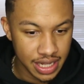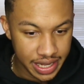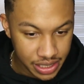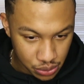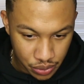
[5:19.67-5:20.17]

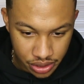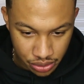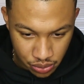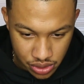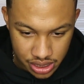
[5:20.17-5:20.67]
he's
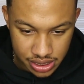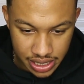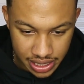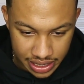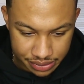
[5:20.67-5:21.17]
one of the ones
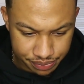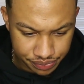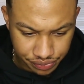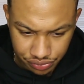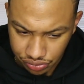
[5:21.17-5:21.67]
that, like,
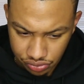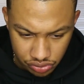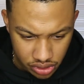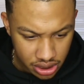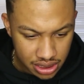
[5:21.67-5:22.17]

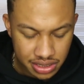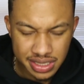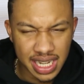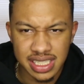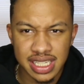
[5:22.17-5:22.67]

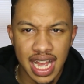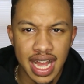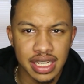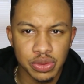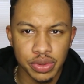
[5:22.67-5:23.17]
just like
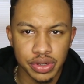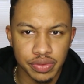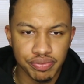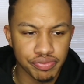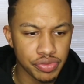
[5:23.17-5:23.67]
Skies,
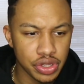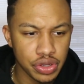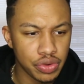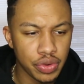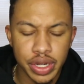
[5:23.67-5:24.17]
where
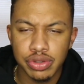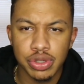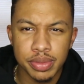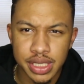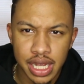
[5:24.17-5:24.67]
you don't hear
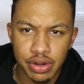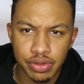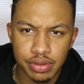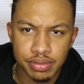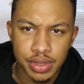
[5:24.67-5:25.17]
too much hate
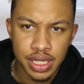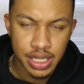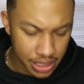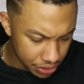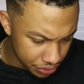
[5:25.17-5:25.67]
on them.
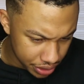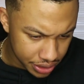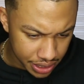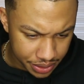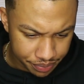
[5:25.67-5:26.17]
They do their
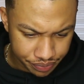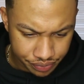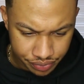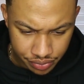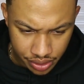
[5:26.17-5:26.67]
thing,
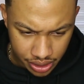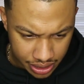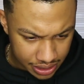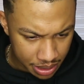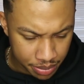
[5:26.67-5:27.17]

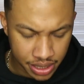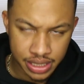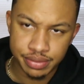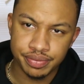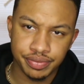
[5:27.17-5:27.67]
get their
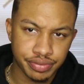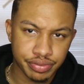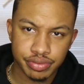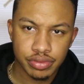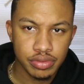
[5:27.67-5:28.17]
money.
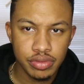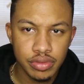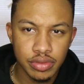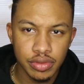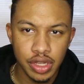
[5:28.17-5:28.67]

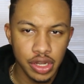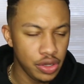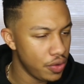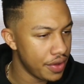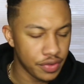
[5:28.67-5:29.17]

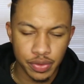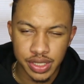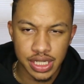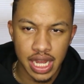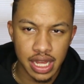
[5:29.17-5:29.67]
You have no
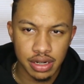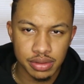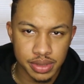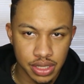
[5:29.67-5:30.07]
reason to hate them.